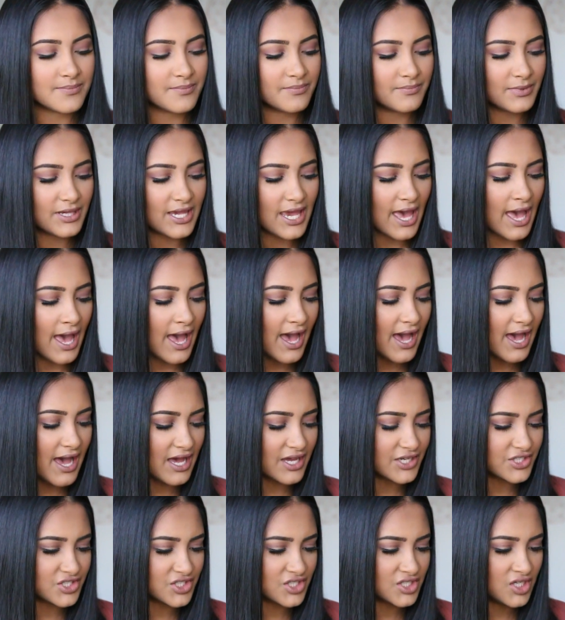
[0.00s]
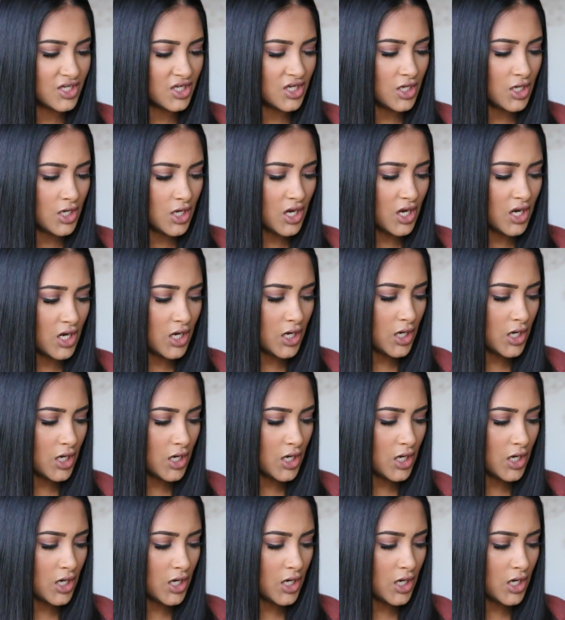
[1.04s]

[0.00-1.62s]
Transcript: some cash,